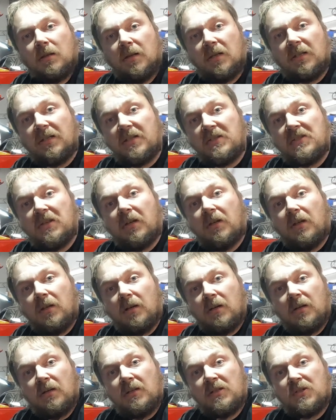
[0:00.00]
Hi guys,
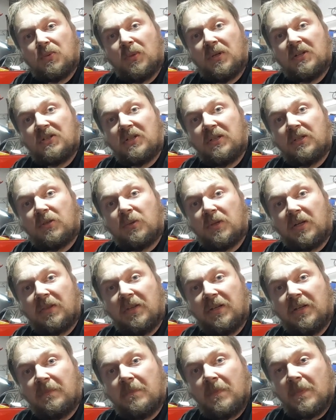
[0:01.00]
I just want to share a quick
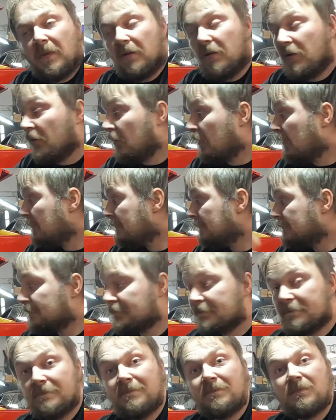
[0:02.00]
thing. Um,
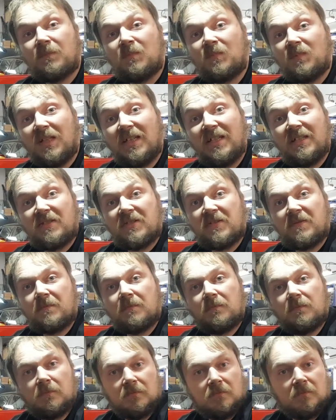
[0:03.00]
lights.
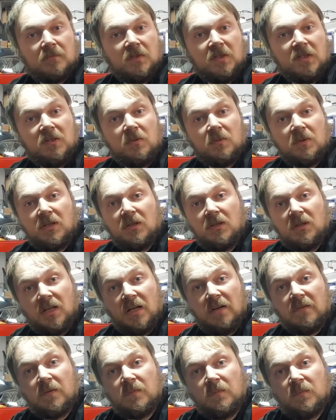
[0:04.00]
You know, we all
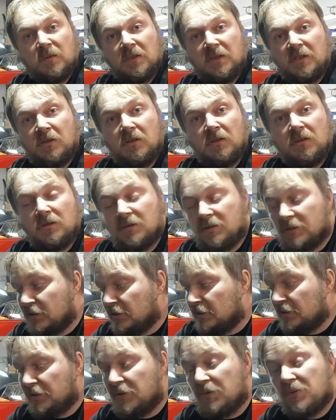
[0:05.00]
have them, we all
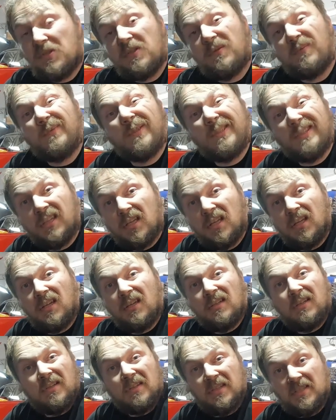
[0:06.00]
uh, use them, and
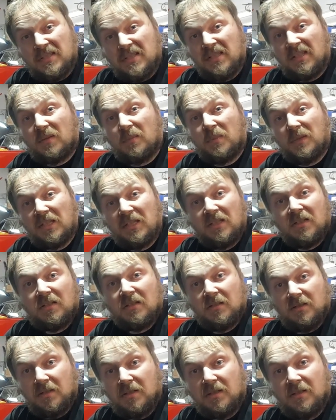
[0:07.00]
they take a
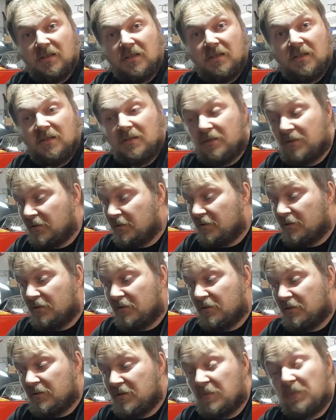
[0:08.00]
beating, and
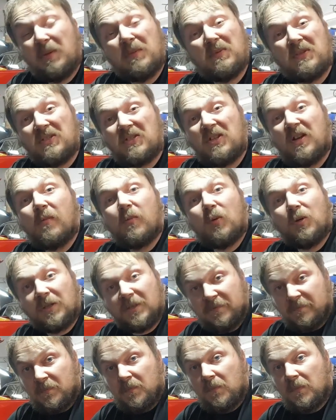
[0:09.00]
uh, sometimes they stop
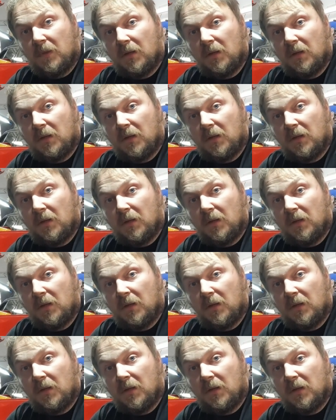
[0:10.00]
working.